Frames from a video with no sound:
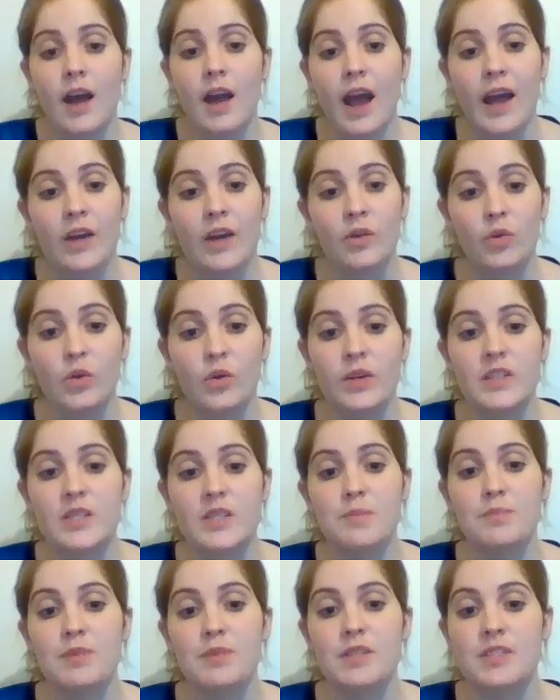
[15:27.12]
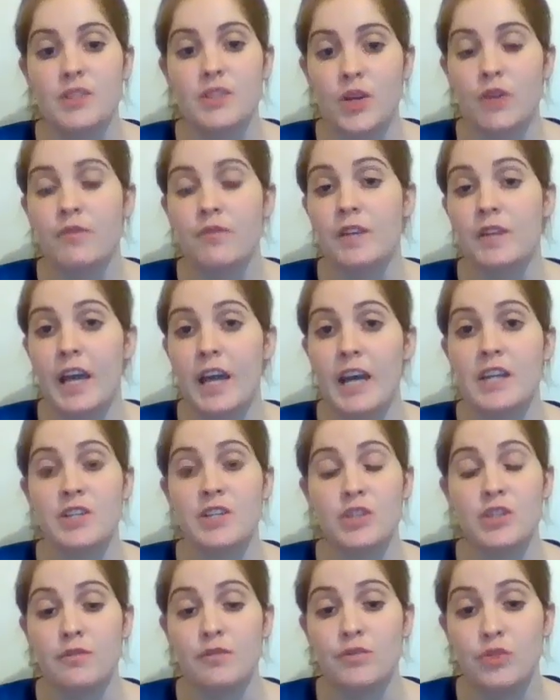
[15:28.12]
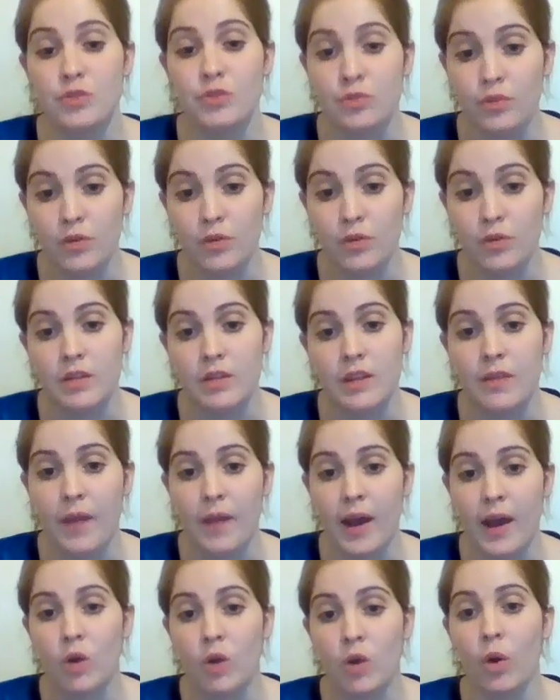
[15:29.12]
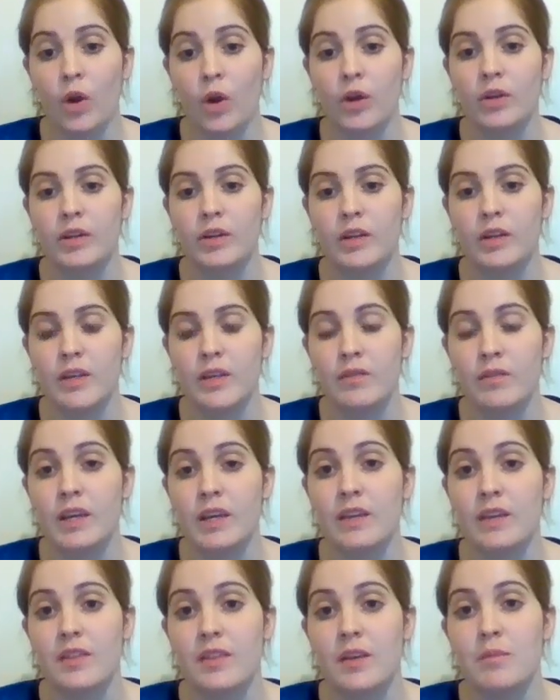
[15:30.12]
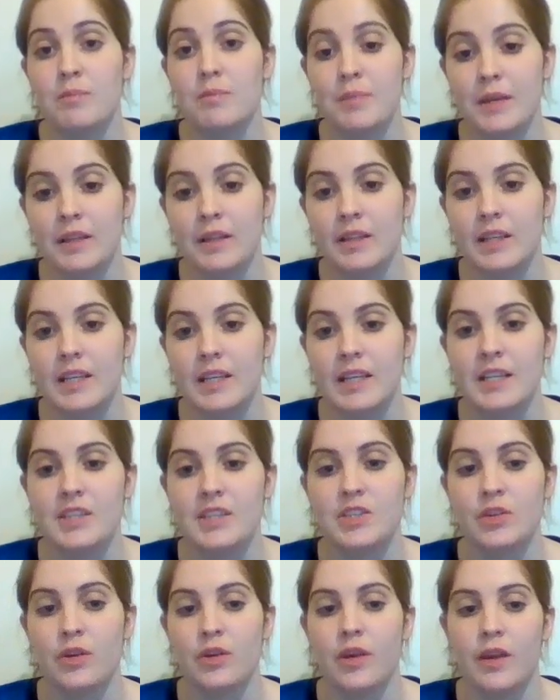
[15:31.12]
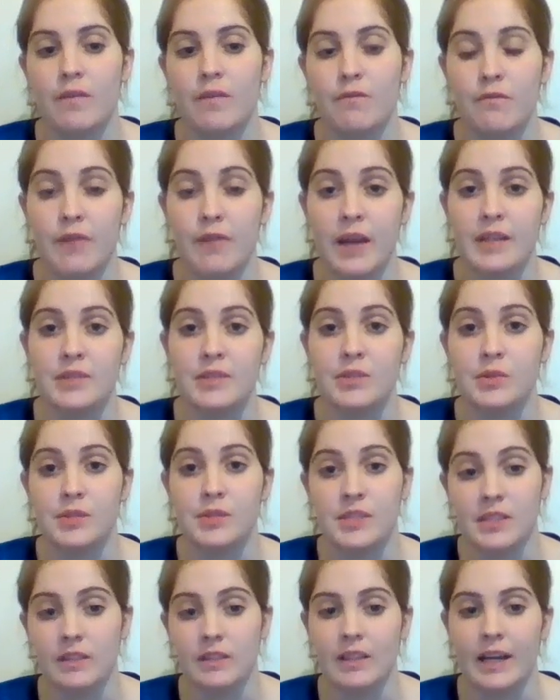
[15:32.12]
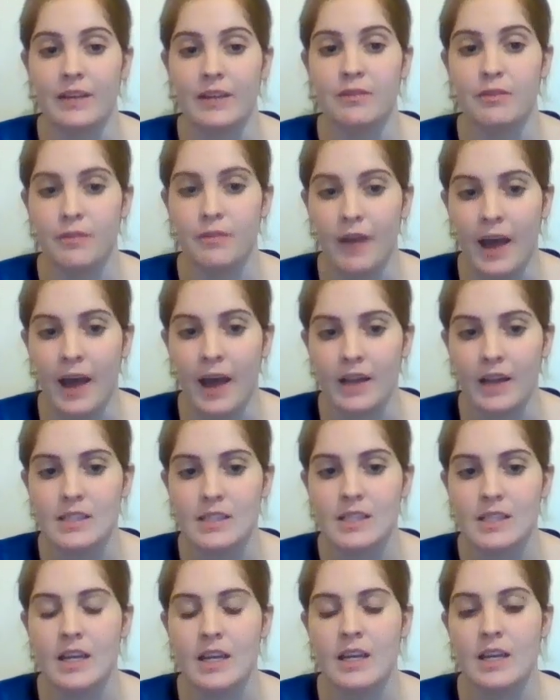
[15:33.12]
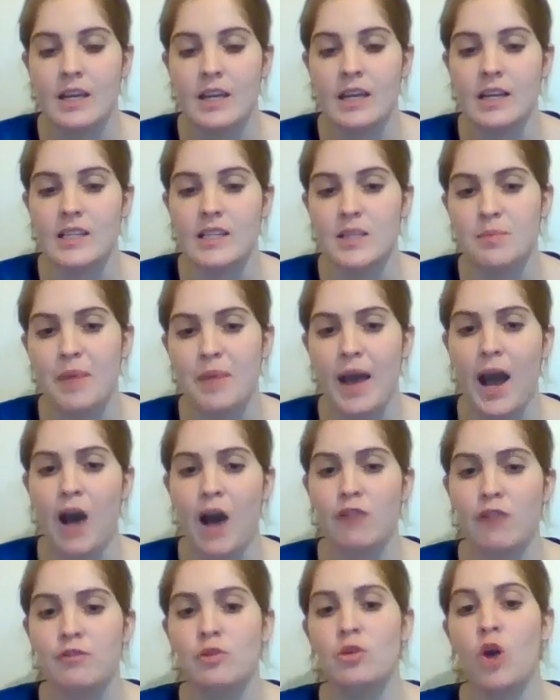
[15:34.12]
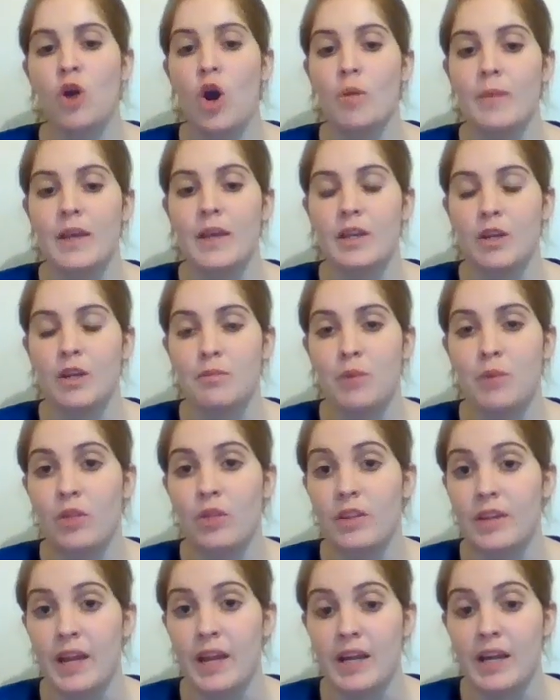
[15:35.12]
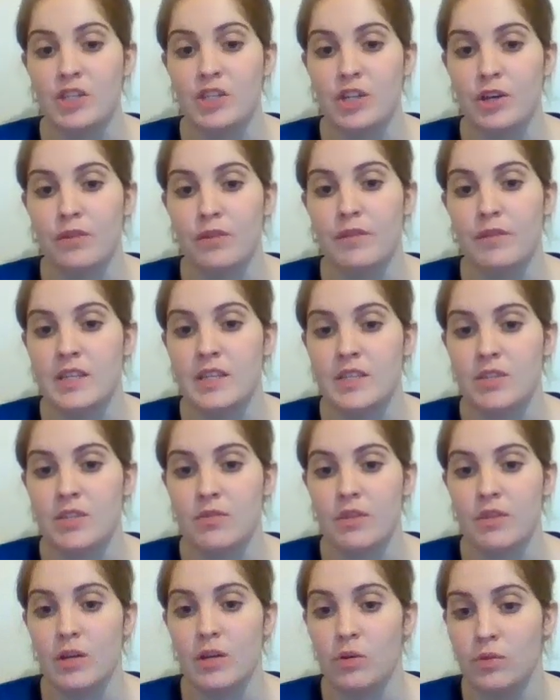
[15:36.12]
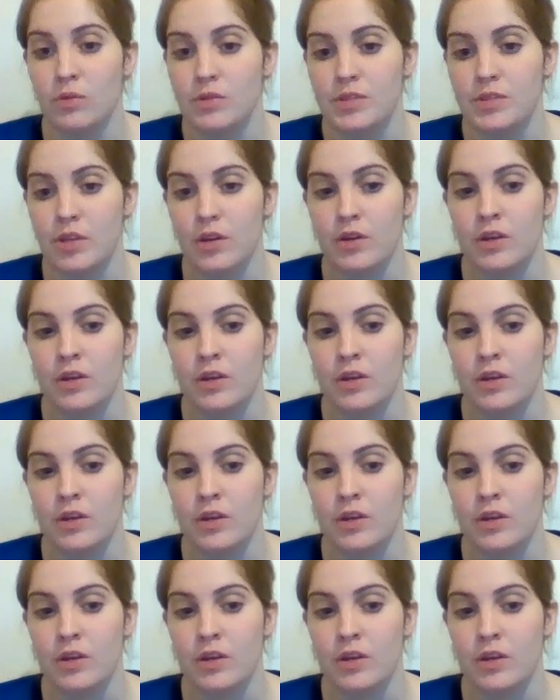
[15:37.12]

Ackroyd's personification of truth in that quote, giving it the ability to invent or select facts, is a powerful comment upon the nature of history also,